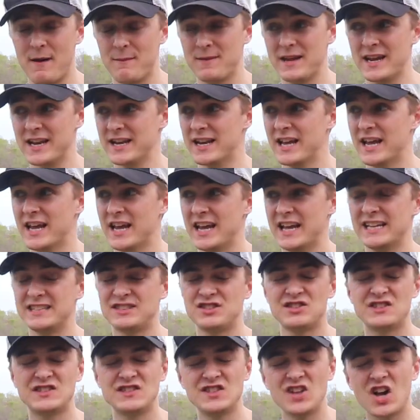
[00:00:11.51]
I mean,
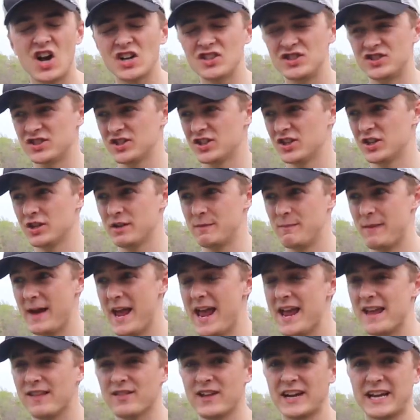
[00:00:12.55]
it's such a good
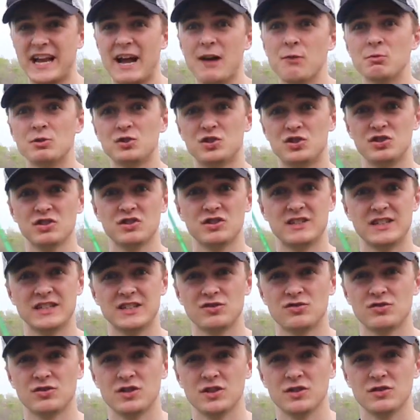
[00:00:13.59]
bait. Like, I was just
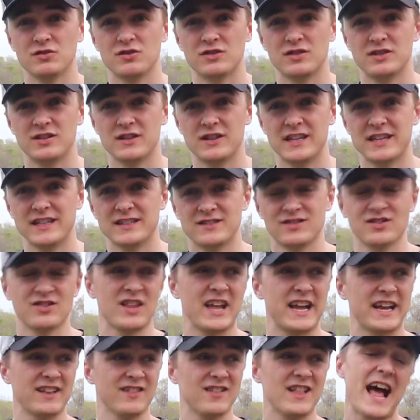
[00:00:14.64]
introduced to this
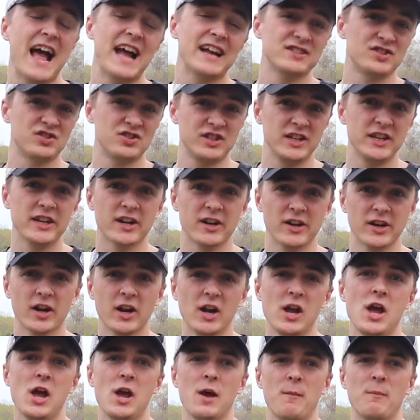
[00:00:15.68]
like last year,
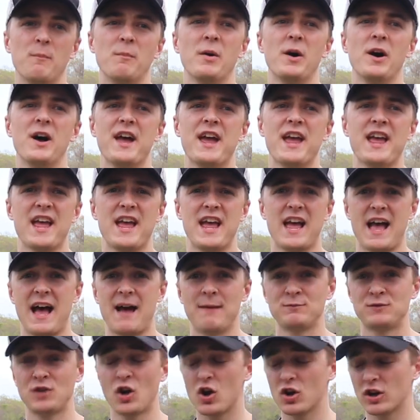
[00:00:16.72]
but
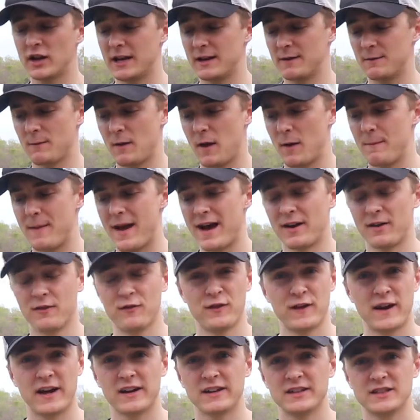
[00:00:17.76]
I'm talking about a
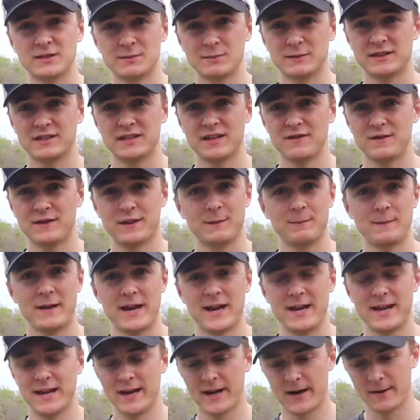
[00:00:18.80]
very specific
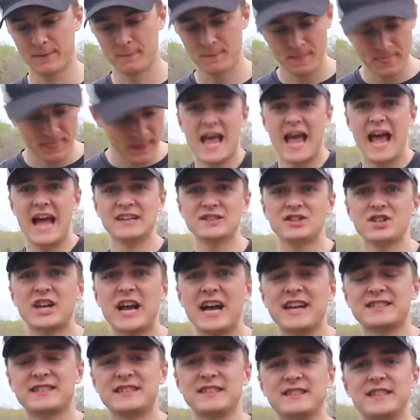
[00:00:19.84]
bait here. As you
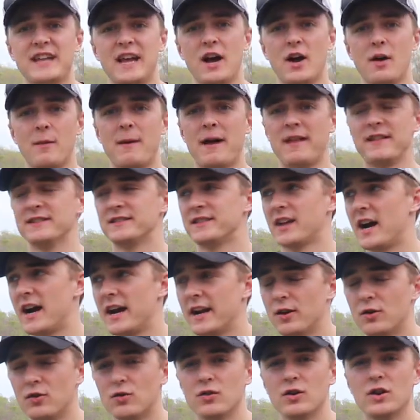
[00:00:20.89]
guys could tell by the
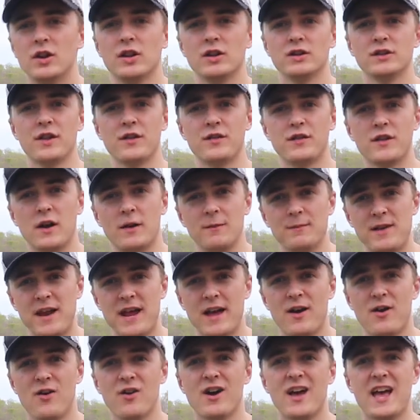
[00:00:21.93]
title, the
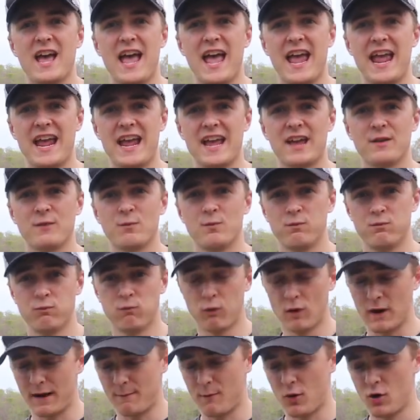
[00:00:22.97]
thumbnail, and
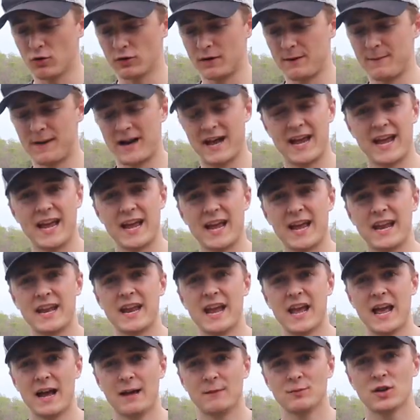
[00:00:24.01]
what I'm holding in my hand,
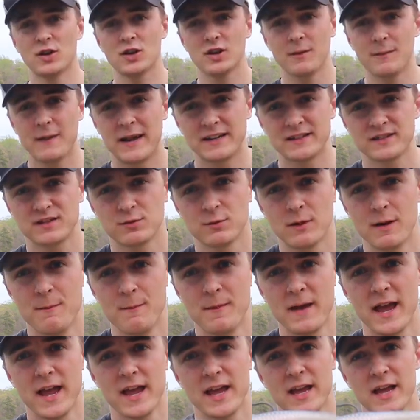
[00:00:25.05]
I'm talking about a swim
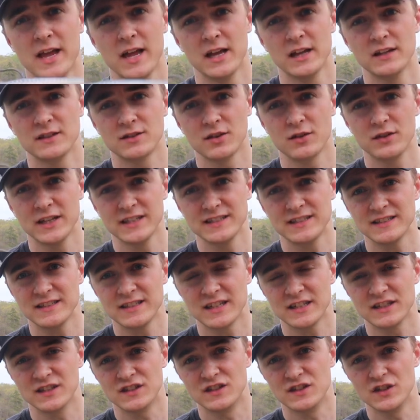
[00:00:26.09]
bait. So this
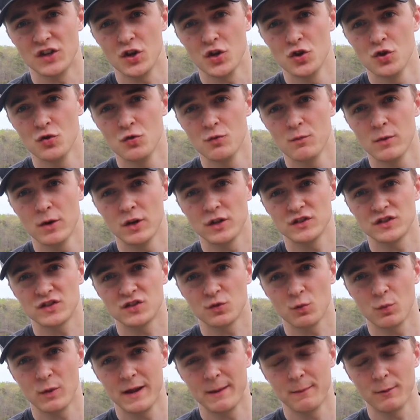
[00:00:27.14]
is a Zoom
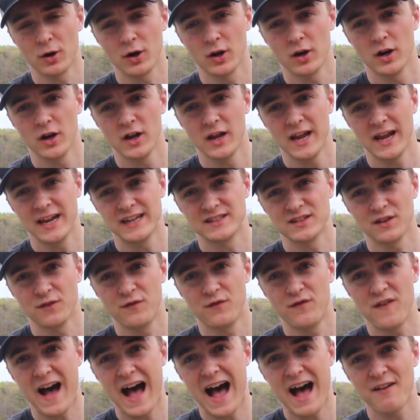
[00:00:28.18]
Swimmer. It's a
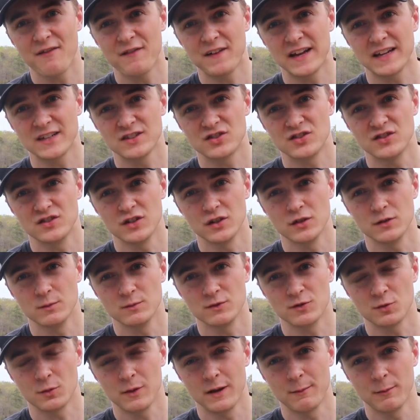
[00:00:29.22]
5-inch Zoom
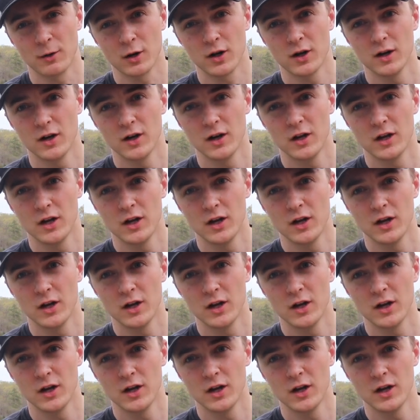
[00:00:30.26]
Swimmer.